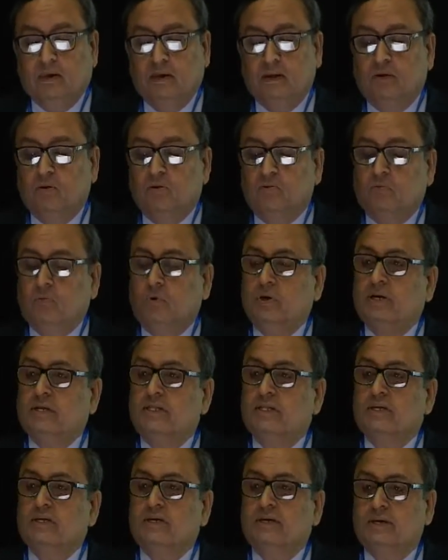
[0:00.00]
Now, what are
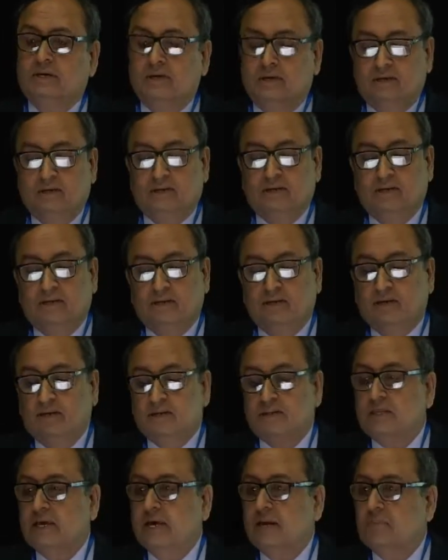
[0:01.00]
the current
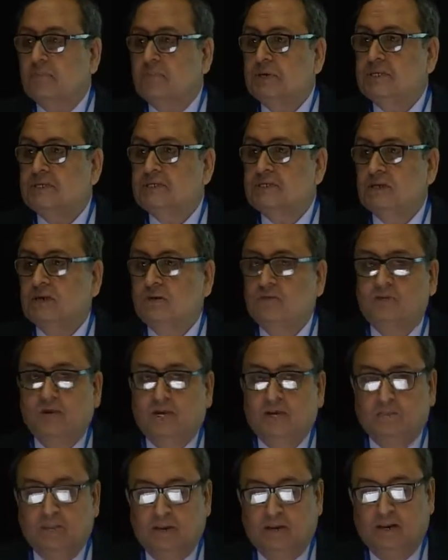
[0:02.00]
therapies
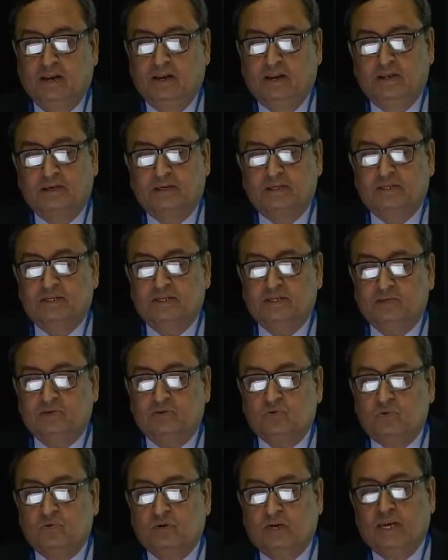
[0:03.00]
available? Just
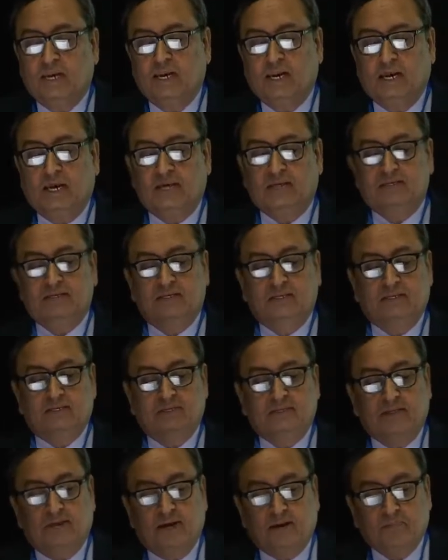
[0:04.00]
to analyze these
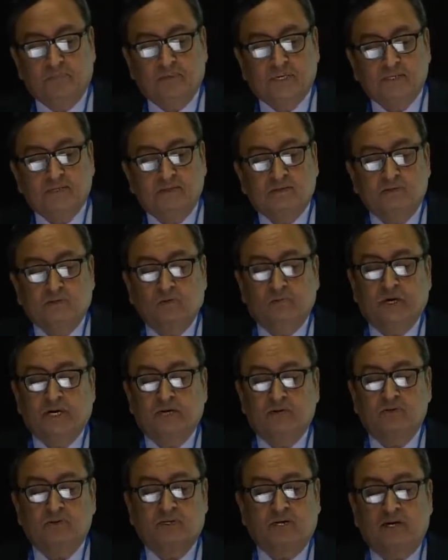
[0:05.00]
therapies,
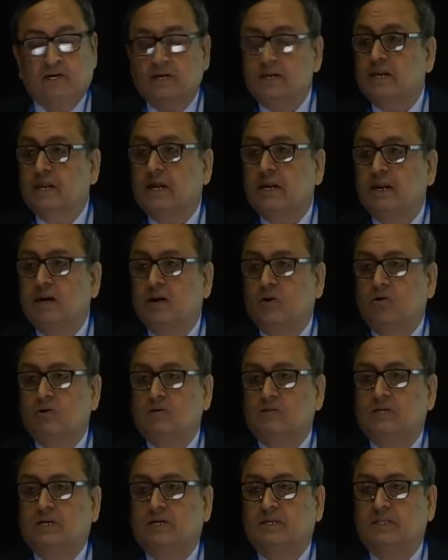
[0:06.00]
somatostatin
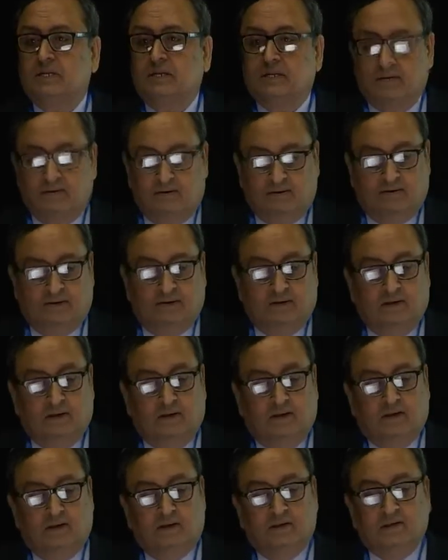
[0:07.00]
analogs are there,
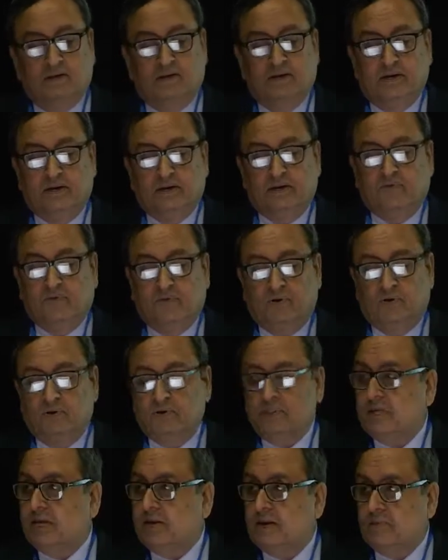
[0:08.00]

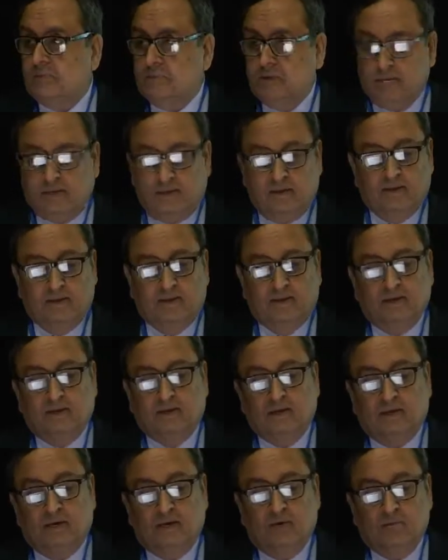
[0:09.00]
interferon therapy,
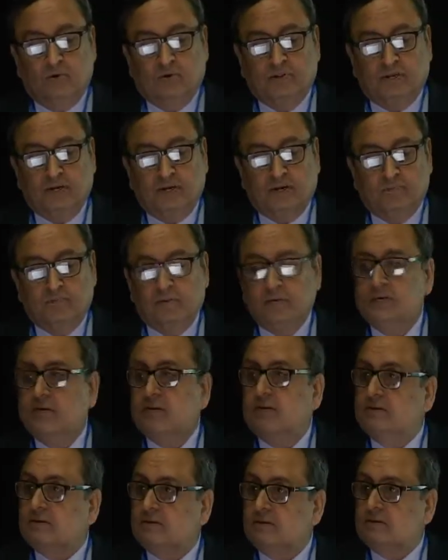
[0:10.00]

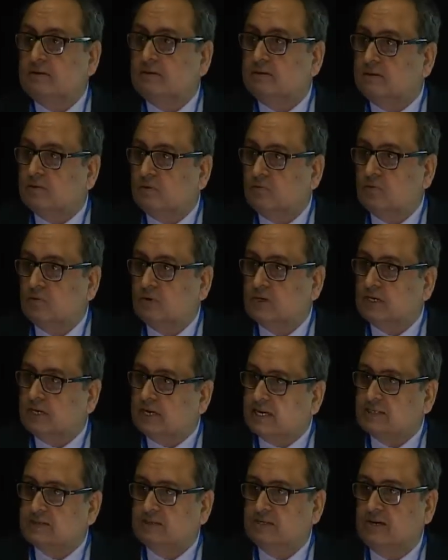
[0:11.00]
chemotherapy to an
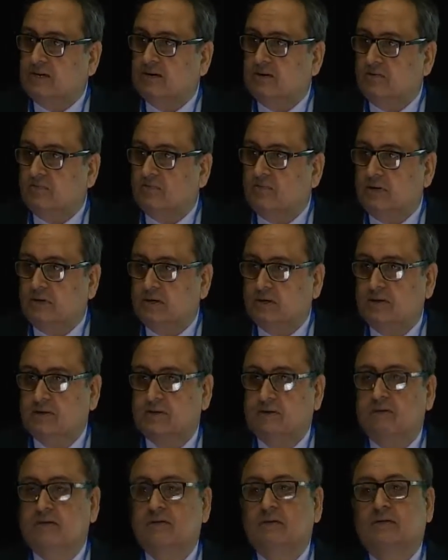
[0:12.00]
extent where
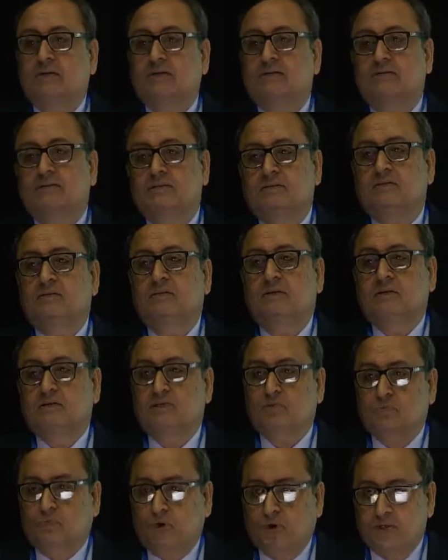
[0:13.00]
it is
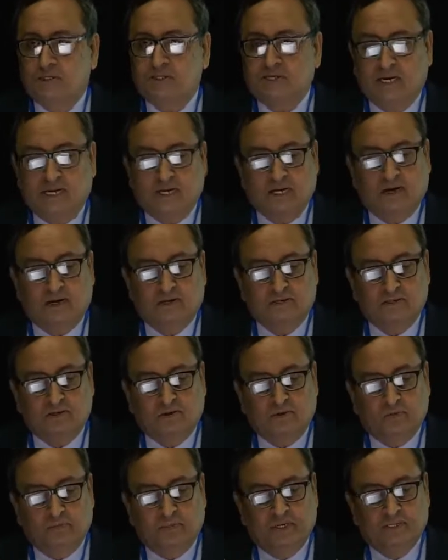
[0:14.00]
small cell
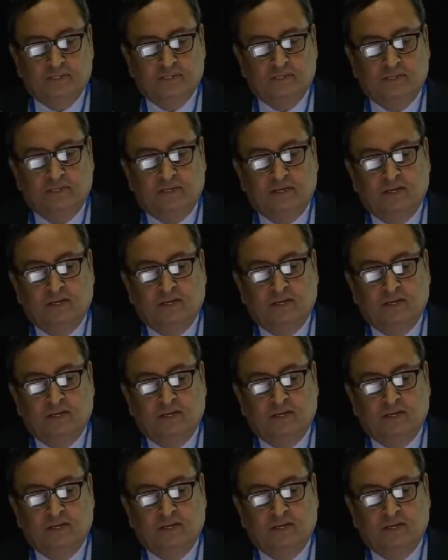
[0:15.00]
carcinomas,